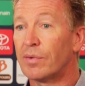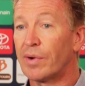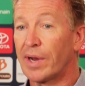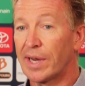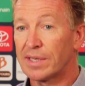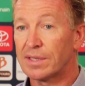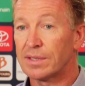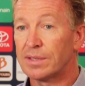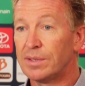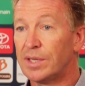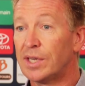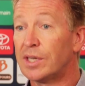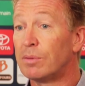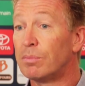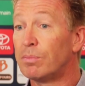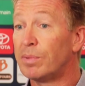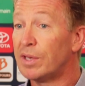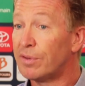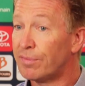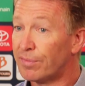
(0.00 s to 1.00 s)
Correct. You
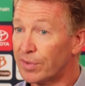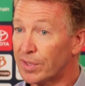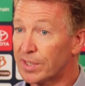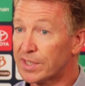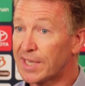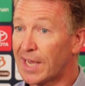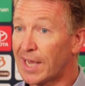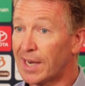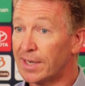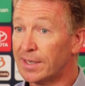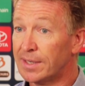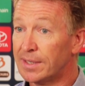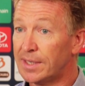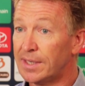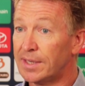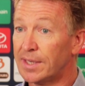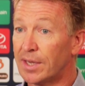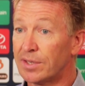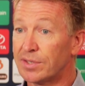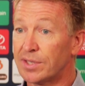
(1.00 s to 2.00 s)
can bid for the talent
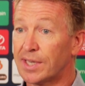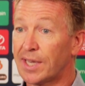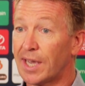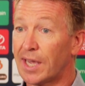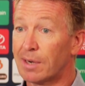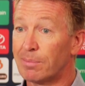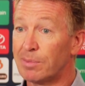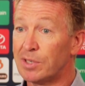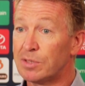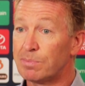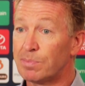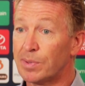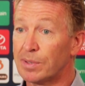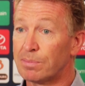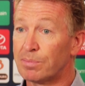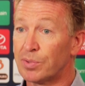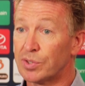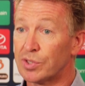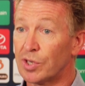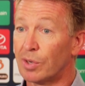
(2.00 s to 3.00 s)
in those academies,
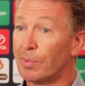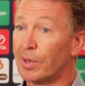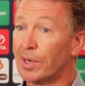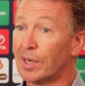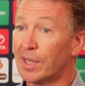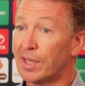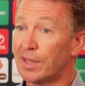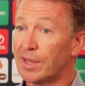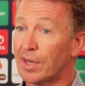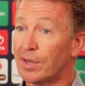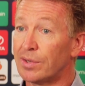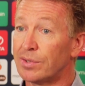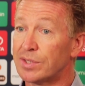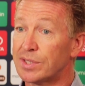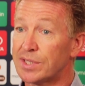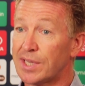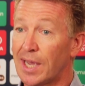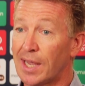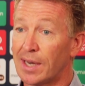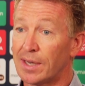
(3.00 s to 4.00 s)
but predominantly
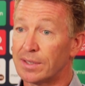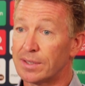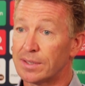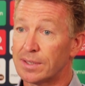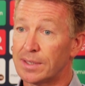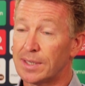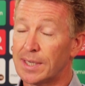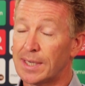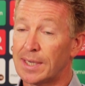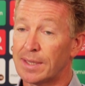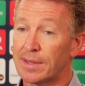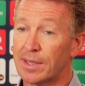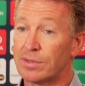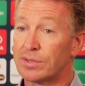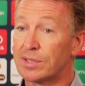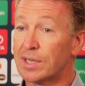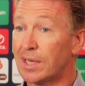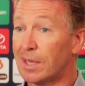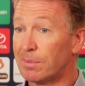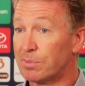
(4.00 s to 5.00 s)
those talent, uh,
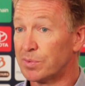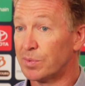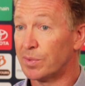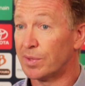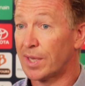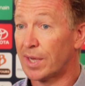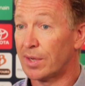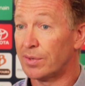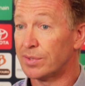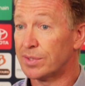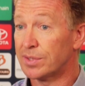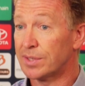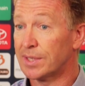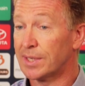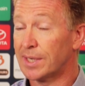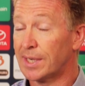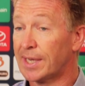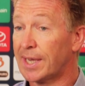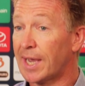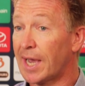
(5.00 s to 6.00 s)
those clubs with those
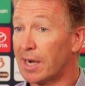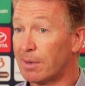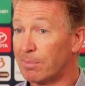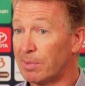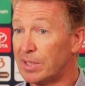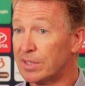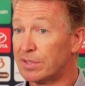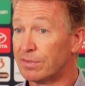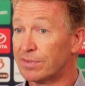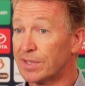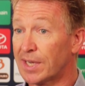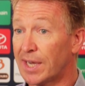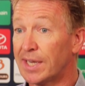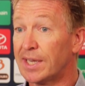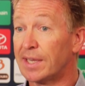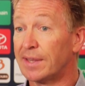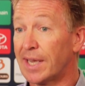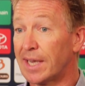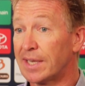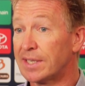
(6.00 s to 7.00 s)
uh, academies have
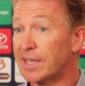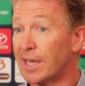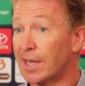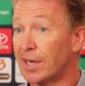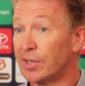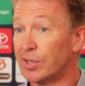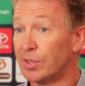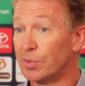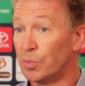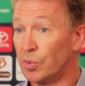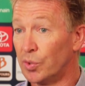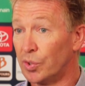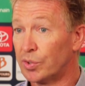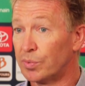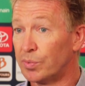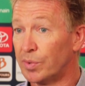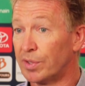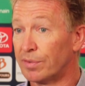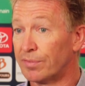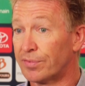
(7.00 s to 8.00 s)
taken that talent and
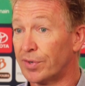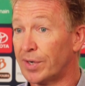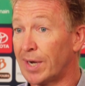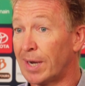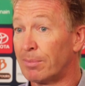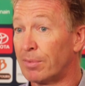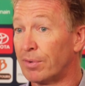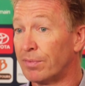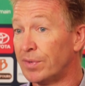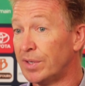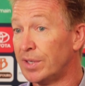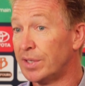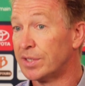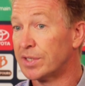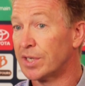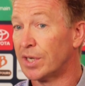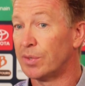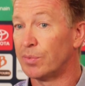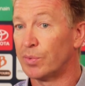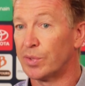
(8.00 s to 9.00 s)
worked with it for a number of years.
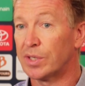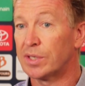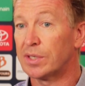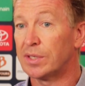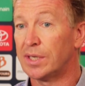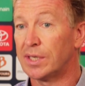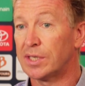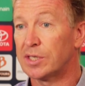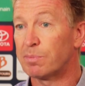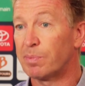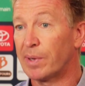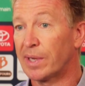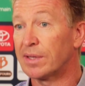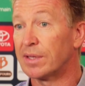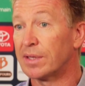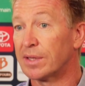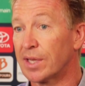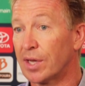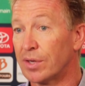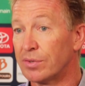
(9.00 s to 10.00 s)
So you would expect
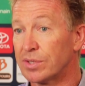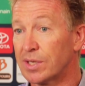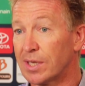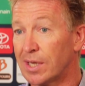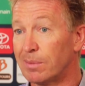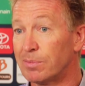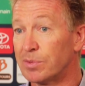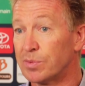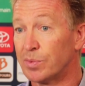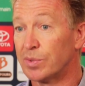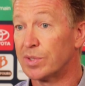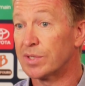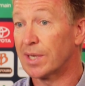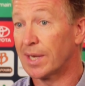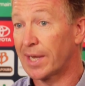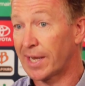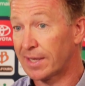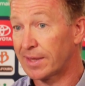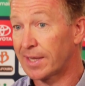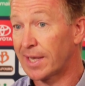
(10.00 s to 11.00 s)
that those clubs would
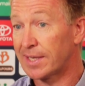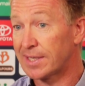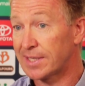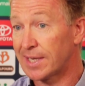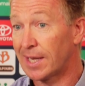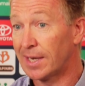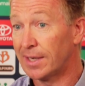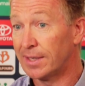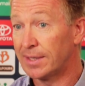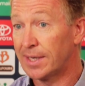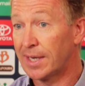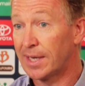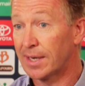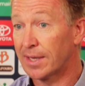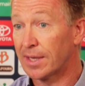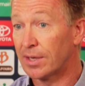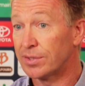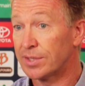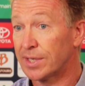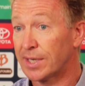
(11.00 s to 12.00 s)
select that talent out
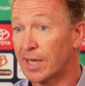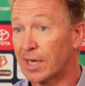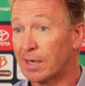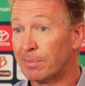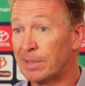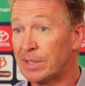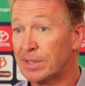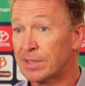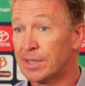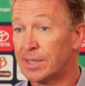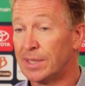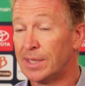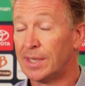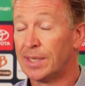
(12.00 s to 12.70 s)
of those academies.